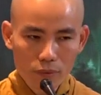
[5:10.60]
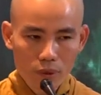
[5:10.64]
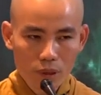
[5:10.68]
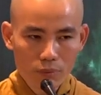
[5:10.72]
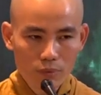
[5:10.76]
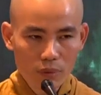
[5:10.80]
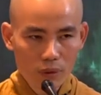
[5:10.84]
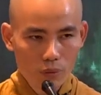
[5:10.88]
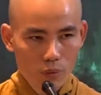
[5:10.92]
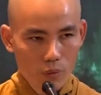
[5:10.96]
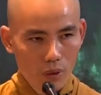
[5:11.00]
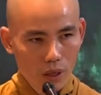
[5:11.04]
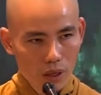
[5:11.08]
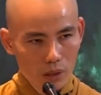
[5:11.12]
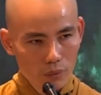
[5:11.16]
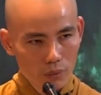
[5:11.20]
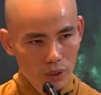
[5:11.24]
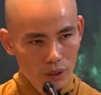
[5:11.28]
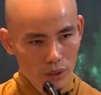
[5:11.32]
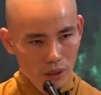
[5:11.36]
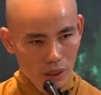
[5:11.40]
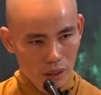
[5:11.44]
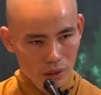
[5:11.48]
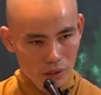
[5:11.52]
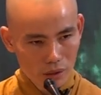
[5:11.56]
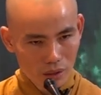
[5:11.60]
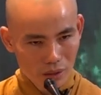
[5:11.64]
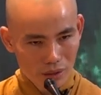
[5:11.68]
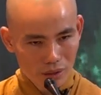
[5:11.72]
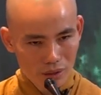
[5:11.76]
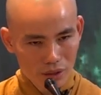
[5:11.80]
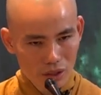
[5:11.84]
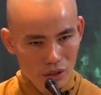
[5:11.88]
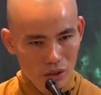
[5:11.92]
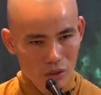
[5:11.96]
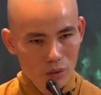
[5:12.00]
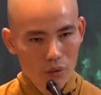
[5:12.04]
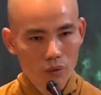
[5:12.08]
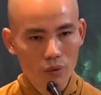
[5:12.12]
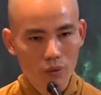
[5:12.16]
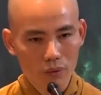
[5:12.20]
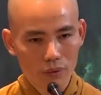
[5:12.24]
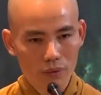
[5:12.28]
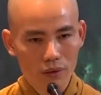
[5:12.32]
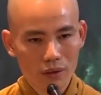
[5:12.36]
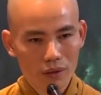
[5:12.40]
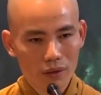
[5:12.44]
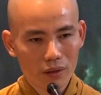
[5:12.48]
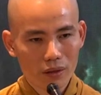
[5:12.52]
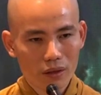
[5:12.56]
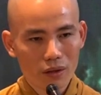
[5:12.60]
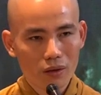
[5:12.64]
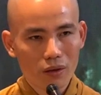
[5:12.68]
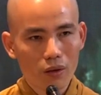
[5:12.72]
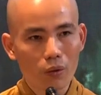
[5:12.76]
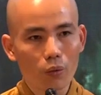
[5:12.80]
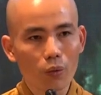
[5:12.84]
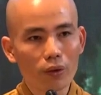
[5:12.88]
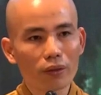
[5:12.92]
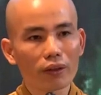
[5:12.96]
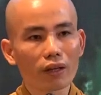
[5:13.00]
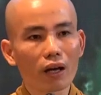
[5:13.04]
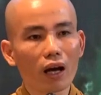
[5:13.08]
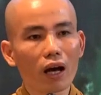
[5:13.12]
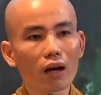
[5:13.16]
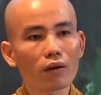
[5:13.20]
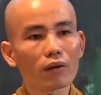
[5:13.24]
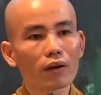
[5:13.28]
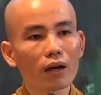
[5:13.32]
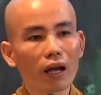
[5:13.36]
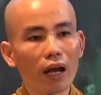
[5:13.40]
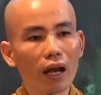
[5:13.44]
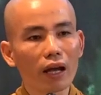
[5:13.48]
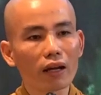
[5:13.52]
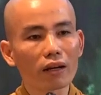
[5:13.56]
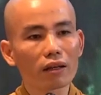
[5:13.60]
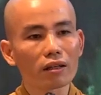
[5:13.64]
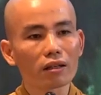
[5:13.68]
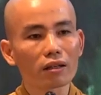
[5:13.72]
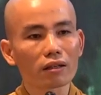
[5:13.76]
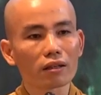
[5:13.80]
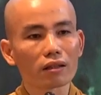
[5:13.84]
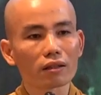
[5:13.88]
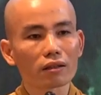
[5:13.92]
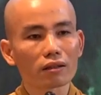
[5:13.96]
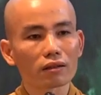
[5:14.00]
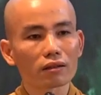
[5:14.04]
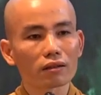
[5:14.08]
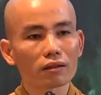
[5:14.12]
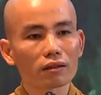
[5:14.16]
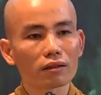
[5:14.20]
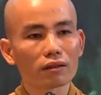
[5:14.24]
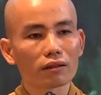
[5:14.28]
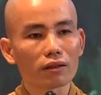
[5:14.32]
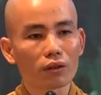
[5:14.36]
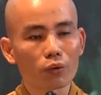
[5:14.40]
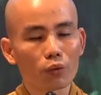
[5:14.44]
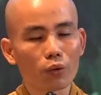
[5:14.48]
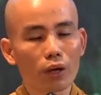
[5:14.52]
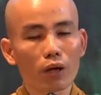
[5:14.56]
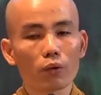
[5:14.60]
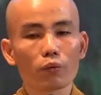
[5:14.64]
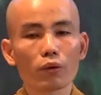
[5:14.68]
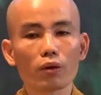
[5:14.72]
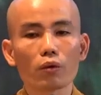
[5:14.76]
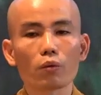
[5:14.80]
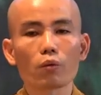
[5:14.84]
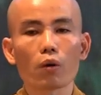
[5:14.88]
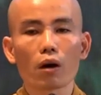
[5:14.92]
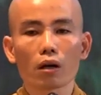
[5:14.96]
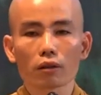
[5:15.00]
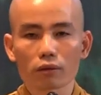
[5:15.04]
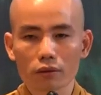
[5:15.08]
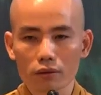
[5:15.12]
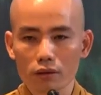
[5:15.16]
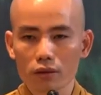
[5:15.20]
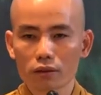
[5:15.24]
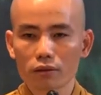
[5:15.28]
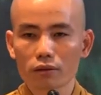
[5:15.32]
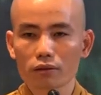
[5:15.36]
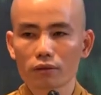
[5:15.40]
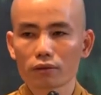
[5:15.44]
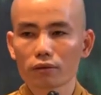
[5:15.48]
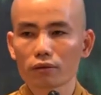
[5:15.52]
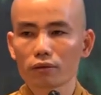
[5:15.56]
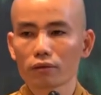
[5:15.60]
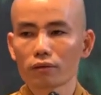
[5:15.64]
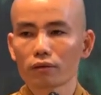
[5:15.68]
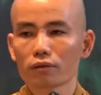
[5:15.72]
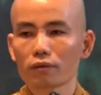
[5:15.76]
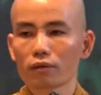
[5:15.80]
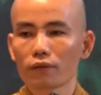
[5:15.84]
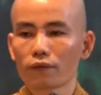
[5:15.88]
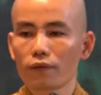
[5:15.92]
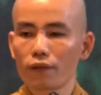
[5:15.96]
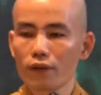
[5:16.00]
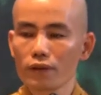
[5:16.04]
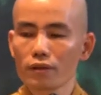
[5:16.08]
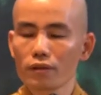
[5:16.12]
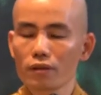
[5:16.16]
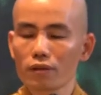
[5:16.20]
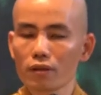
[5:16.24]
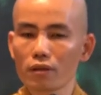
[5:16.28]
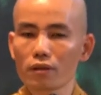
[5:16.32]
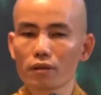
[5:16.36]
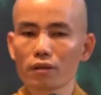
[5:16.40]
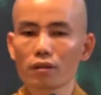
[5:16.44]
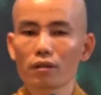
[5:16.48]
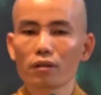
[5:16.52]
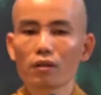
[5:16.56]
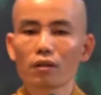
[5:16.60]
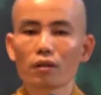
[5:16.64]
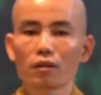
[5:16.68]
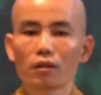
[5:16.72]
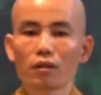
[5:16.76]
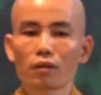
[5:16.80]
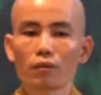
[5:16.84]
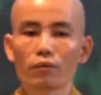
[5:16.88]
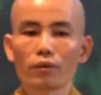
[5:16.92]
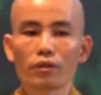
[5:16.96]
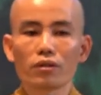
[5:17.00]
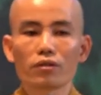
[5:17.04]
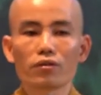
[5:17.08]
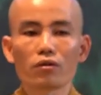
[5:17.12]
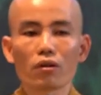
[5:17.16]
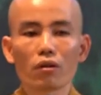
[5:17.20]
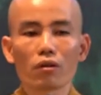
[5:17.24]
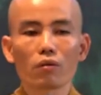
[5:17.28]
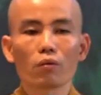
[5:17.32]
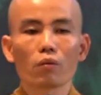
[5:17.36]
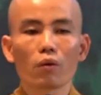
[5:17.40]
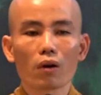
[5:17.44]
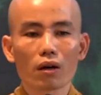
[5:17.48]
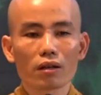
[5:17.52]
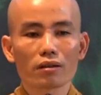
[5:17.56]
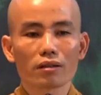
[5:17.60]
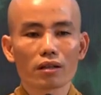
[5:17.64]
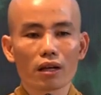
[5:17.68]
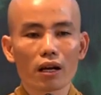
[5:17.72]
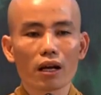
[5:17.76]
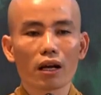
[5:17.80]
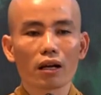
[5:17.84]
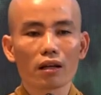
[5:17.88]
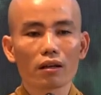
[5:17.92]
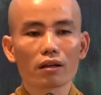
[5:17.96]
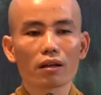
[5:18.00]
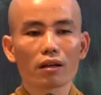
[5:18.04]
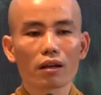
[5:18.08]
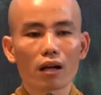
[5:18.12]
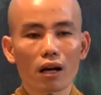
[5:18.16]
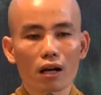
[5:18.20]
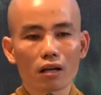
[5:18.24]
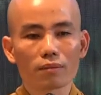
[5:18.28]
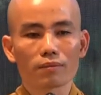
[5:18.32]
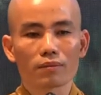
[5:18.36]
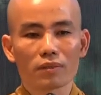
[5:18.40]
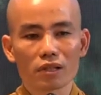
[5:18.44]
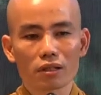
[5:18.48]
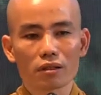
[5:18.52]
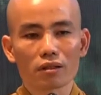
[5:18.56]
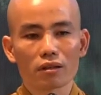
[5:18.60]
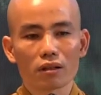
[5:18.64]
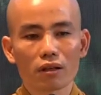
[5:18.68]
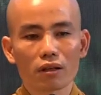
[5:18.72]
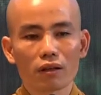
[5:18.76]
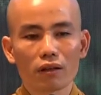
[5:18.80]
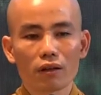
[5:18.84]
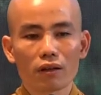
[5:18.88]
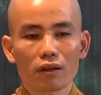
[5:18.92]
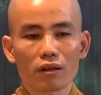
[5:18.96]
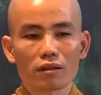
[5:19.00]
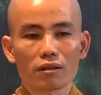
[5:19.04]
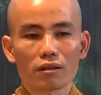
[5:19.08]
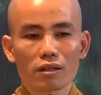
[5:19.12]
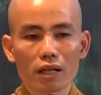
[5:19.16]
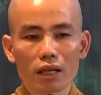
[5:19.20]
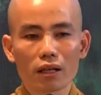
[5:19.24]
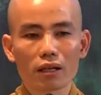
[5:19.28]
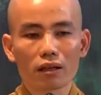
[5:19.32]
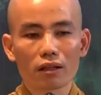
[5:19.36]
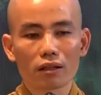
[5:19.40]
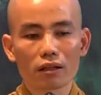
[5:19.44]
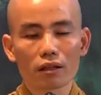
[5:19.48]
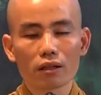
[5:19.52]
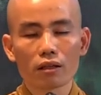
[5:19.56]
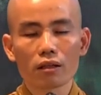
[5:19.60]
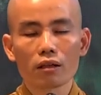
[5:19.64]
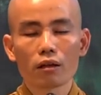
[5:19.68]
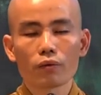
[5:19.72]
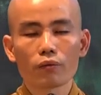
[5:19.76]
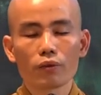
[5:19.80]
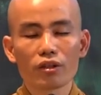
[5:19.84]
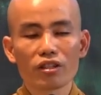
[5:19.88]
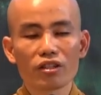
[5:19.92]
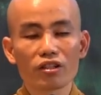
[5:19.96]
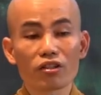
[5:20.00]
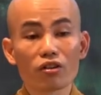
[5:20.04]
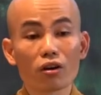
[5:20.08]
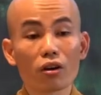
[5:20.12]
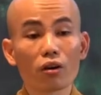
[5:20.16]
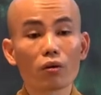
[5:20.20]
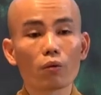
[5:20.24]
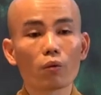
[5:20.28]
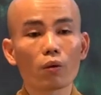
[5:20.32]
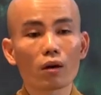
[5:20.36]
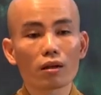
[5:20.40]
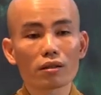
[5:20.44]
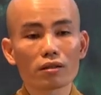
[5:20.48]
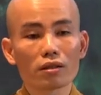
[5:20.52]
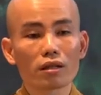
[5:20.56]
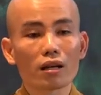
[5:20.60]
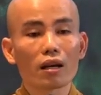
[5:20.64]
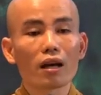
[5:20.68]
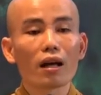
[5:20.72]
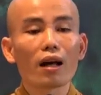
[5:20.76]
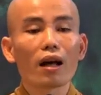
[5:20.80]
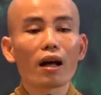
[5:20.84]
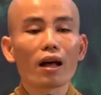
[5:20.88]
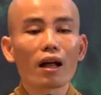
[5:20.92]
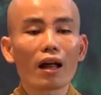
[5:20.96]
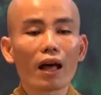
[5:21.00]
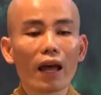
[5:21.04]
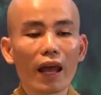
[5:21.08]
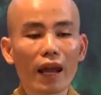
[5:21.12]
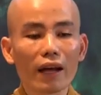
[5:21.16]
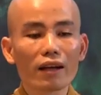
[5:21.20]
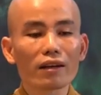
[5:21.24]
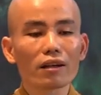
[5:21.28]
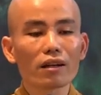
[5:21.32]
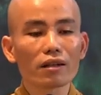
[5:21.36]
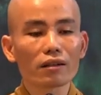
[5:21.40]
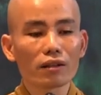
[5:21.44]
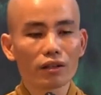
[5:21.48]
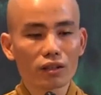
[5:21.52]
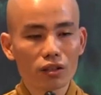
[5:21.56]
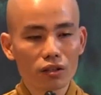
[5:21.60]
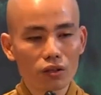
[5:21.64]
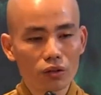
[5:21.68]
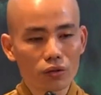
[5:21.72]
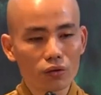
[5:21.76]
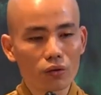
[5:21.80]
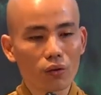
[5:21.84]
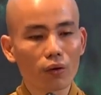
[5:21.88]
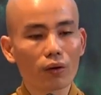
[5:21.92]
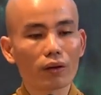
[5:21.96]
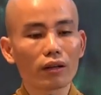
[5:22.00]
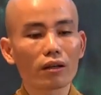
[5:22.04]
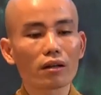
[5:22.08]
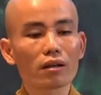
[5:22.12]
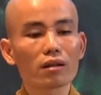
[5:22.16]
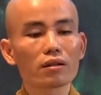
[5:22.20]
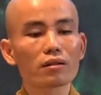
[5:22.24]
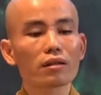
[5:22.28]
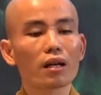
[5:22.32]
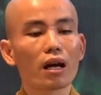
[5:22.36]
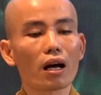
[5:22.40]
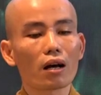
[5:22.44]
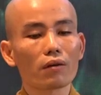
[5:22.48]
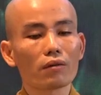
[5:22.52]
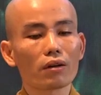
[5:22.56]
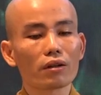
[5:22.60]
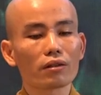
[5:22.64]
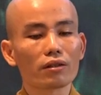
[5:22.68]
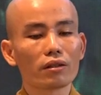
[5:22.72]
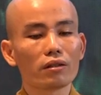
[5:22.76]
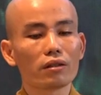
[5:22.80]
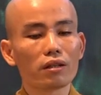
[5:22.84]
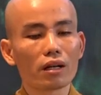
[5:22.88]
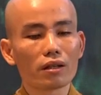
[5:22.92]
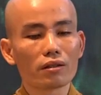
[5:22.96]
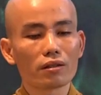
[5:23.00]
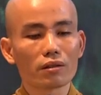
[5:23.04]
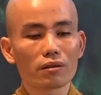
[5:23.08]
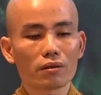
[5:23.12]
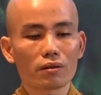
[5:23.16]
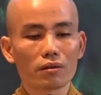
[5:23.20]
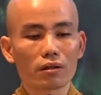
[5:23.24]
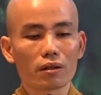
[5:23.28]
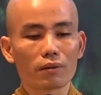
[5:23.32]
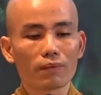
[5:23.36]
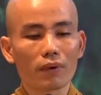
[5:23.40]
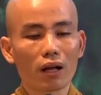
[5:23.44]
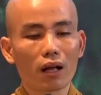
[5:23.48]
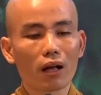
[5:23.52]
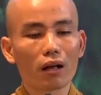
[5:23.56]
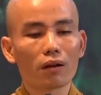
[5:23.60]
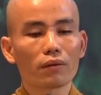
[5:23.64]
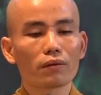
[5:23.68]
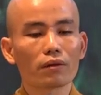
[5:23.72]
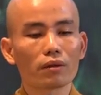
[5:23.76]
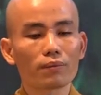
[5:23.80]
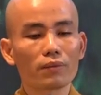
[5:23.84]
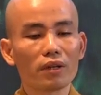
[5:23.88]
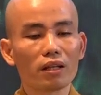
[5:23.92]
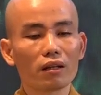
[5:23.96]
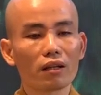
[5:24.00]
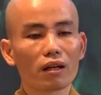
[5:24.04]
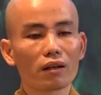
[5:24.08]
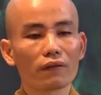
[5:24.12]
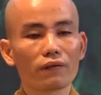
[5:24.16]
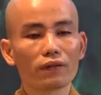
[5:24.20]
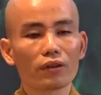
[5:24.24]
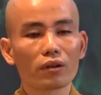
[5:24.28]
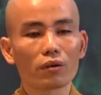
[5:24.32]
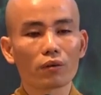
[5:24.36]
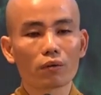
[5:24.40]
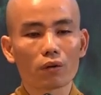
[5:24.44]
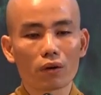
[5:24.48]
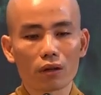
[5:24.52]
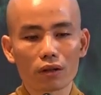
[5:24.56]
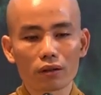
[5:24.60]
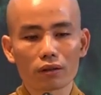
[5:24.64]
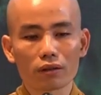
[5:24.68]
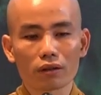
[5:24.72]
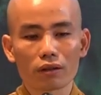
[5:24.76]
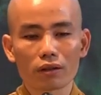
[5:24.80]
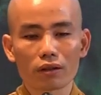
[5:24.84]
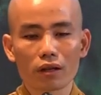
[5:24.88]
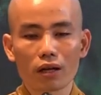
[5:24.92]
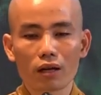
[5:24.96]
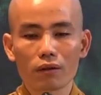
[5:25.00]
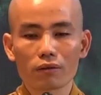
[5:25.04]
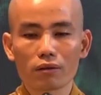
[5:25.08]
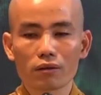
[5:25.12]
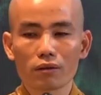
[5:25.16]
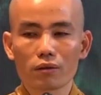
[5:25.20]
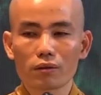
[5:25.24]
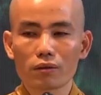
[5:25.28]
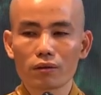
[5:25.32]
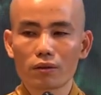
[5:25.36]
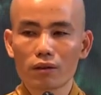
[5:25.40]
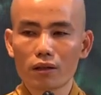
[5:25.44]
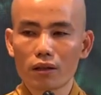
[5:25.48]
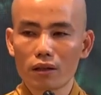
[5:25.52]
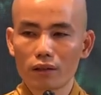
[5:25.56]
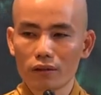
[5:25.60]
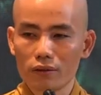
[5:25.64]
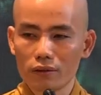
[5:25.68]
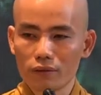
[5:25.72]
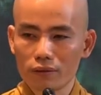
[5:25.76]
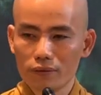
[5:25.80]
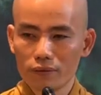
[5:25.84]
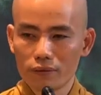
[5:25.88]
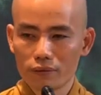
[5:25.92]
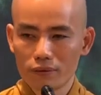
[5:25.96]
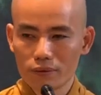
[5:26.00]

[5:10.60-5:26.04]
But why we cannot deal with our anger the way we want? Firstly, we don't want anger comes. Secondly, we don't want anger destroy us, our relationship, our beloved one and our own life.